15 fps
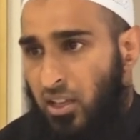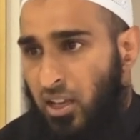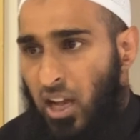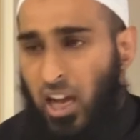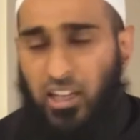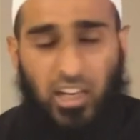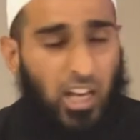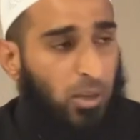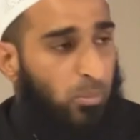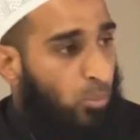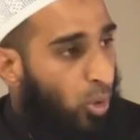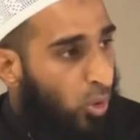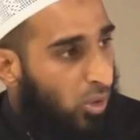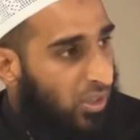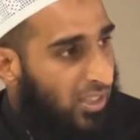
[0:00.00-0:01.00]
And
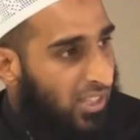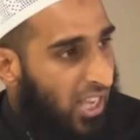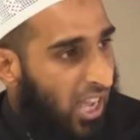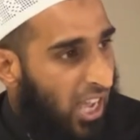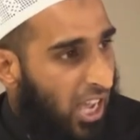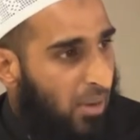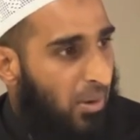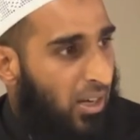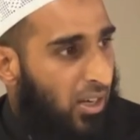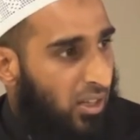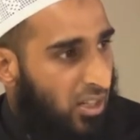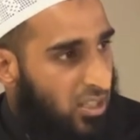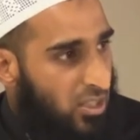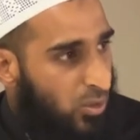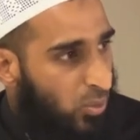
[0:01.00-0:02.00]
al-mulk al-tam and
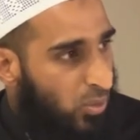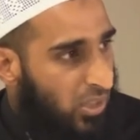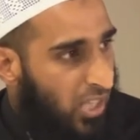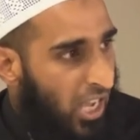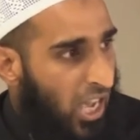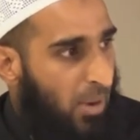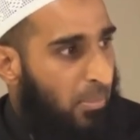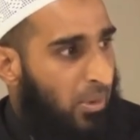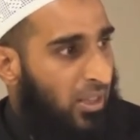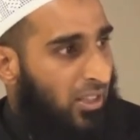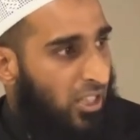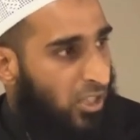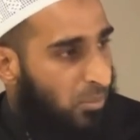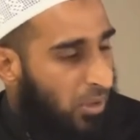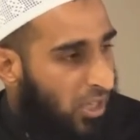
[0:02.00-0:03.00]
al-rizq al-tam and
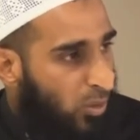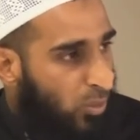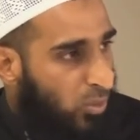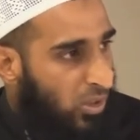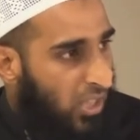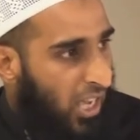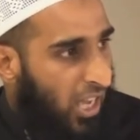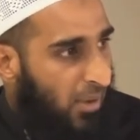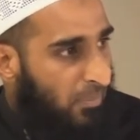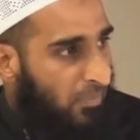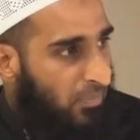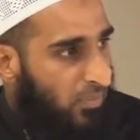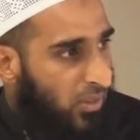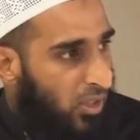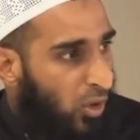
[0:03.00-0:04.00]
tadbir al-tam,
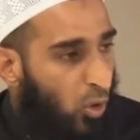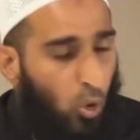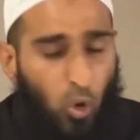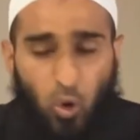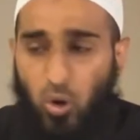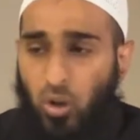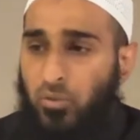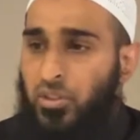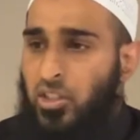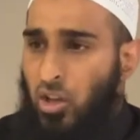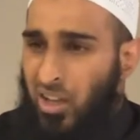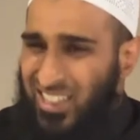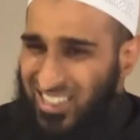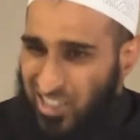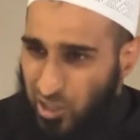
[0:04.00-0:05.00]
all of these are
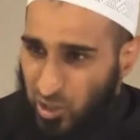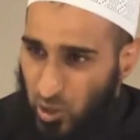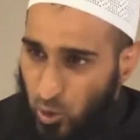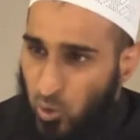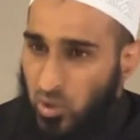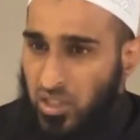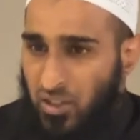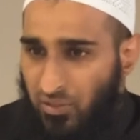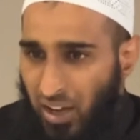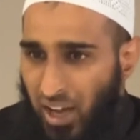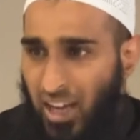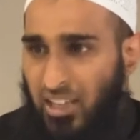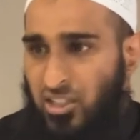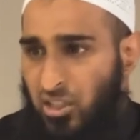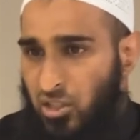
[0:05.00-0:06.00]
exclusive
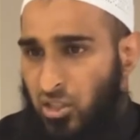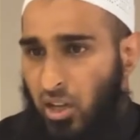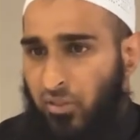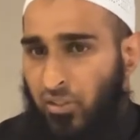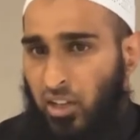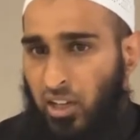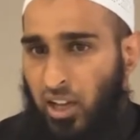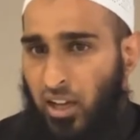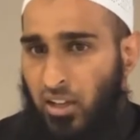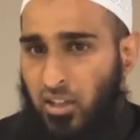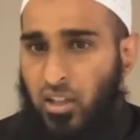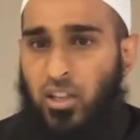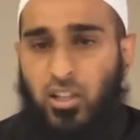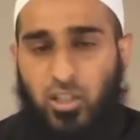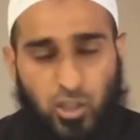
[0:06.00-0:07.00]
actions of Allah.
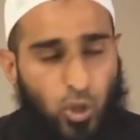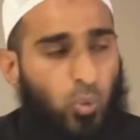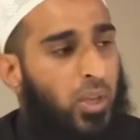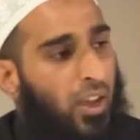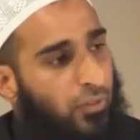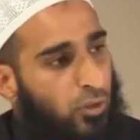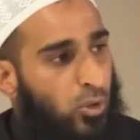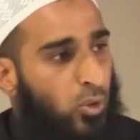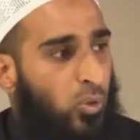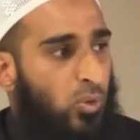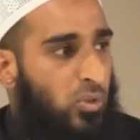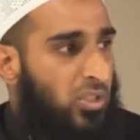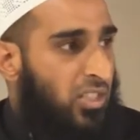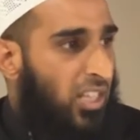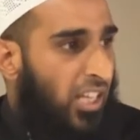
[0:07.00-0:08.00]
So we have to
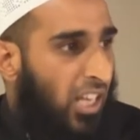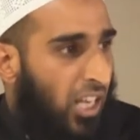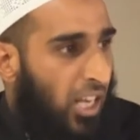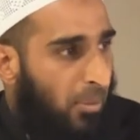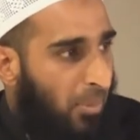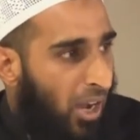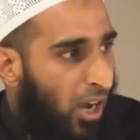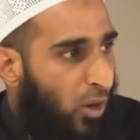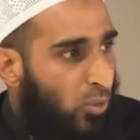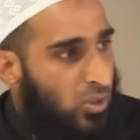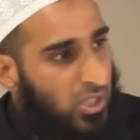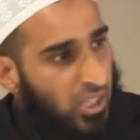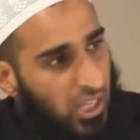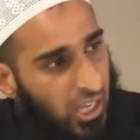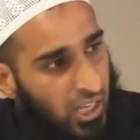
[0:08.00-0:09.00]
single Him out
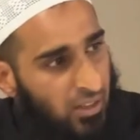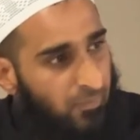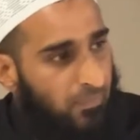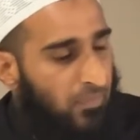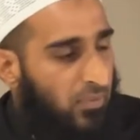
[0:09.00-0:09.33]
in